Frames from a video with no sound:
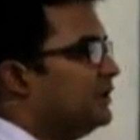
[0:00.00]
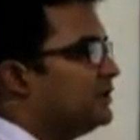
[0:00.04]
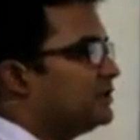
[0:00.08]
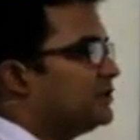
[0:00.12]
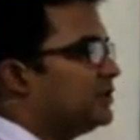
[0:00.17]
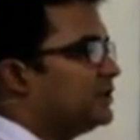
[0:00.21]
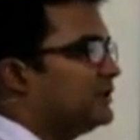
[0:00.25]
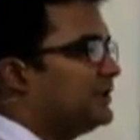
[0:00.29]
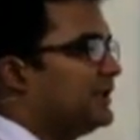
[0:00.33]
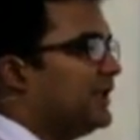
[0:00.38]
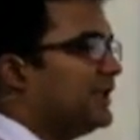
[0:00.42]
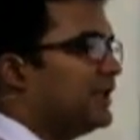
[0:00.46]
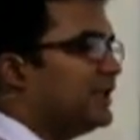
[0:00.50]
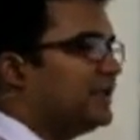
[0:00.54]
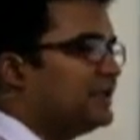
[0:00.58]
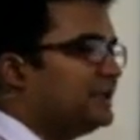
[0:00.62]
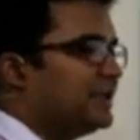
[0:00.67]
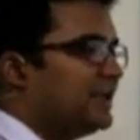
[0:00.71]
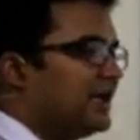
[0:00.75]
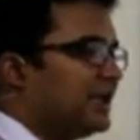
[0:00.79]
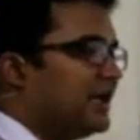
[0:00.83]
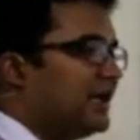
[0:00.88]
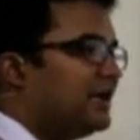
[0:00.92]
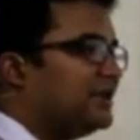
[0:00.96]
So
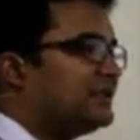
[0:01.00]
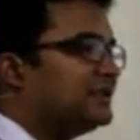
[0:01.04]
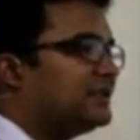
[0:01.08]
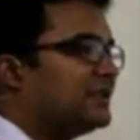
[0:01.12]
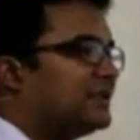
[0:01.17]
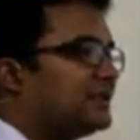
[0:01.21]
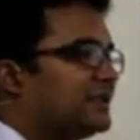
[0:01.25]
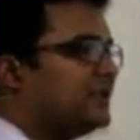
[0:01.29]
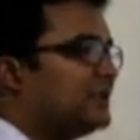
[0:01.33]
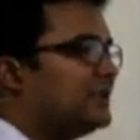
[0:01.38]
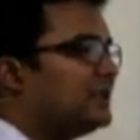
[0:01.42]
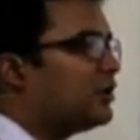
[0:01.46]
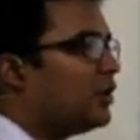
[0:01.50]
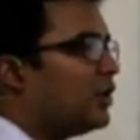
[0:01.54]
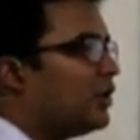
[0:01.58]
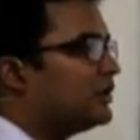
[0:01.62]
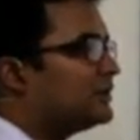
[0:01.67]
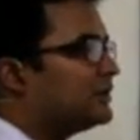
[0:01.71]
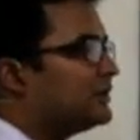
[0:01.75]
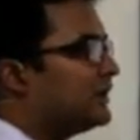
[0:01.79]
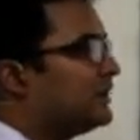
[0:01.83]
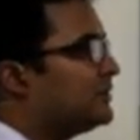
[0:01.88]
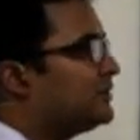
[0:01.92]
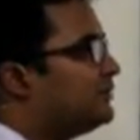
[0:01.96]
there are certain
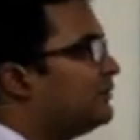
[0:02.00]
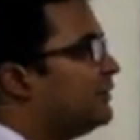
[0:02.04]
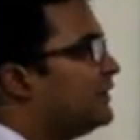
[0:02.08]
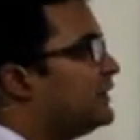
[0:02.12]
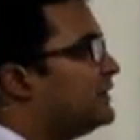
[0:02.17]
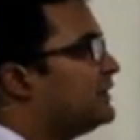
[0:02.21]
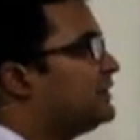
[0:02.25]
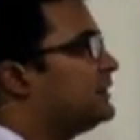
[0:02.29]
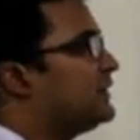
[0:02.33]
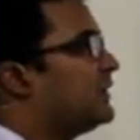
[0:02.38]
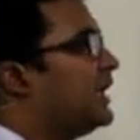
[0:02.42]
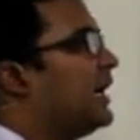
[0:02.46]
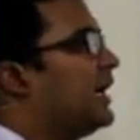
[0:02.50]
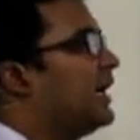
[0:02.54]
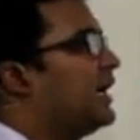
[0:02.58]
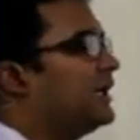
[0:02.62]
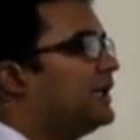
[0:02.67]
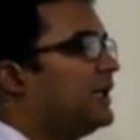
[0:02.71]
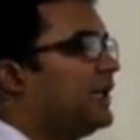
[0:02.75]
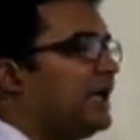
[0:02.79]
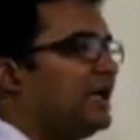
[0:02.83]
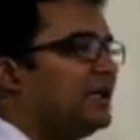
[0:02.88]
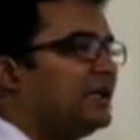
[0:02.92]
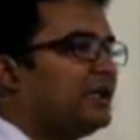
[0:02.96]
causes which
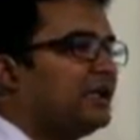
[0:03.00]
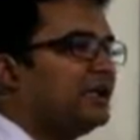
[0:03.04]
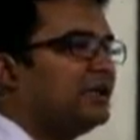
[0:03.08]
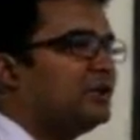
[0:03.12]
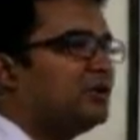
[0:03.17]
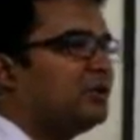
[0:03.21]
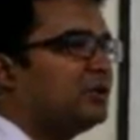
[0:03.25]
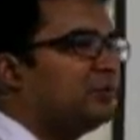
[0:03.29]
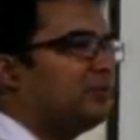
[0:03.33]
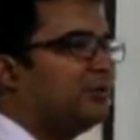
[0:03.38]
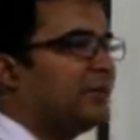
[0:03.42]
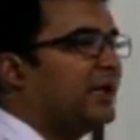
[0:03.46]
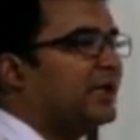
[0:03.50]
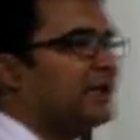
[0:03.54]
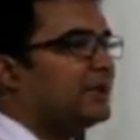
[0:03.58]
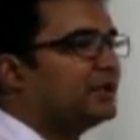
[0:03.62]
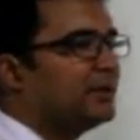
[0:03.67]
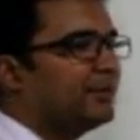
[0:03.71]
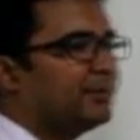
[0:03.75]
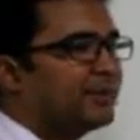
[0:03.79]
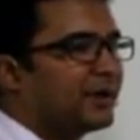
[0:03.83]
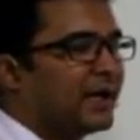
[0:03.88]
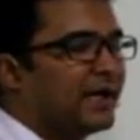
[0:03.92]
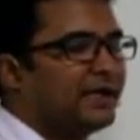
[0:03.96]
are likely to
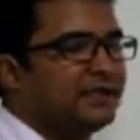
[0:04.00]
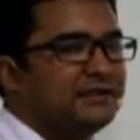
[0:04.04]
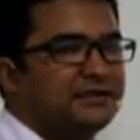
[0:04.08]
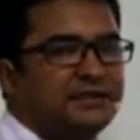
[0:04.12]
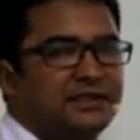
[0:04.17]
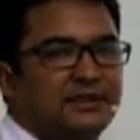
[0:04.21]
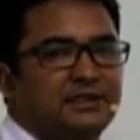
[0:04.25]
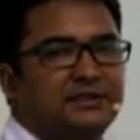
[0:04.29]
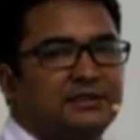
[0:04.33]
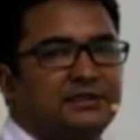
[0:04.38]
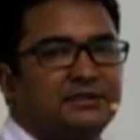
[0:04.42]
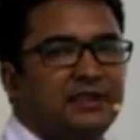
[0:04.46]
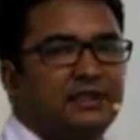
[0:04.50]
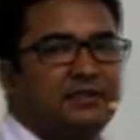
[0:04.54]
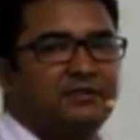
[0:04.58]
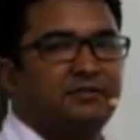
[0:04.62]
make the price changes,